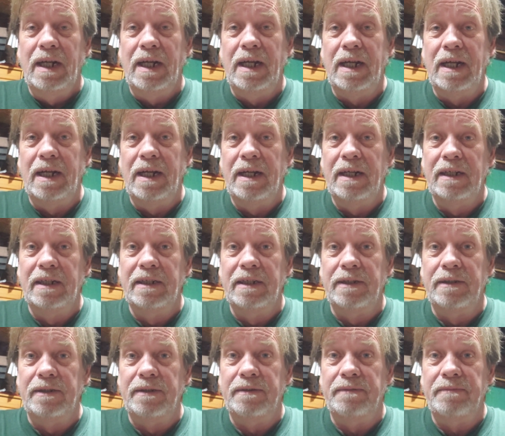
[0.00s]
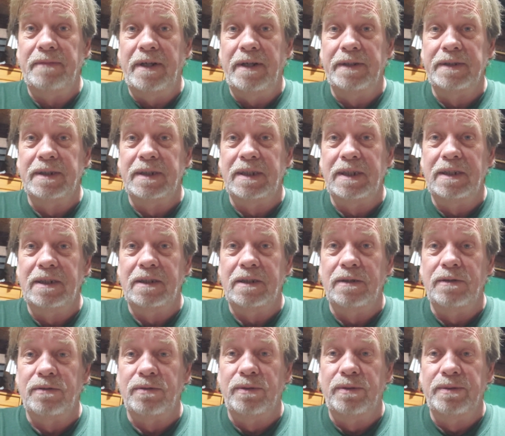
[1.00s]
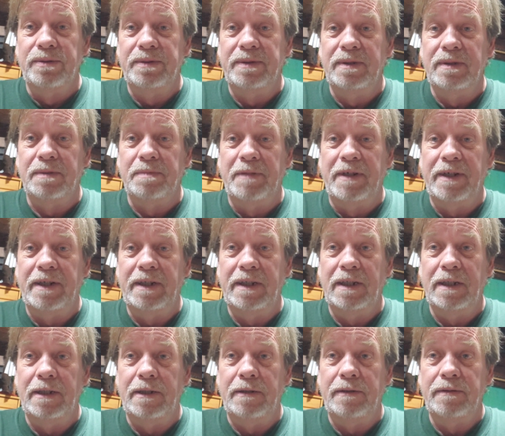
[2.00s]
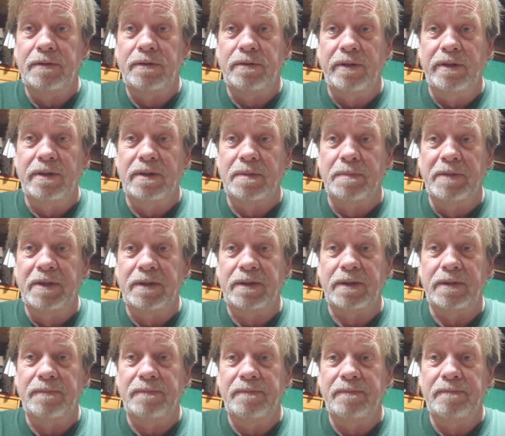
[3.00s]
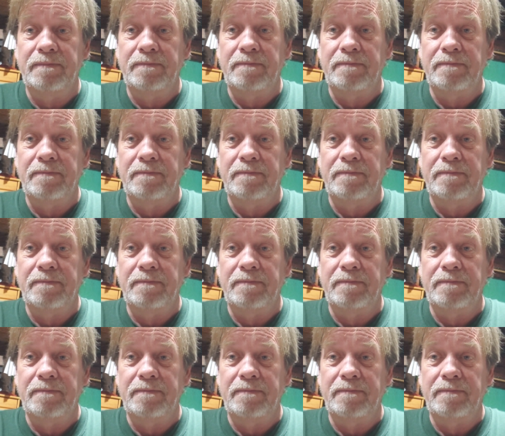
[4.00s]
And the other thing it controls is my transmission.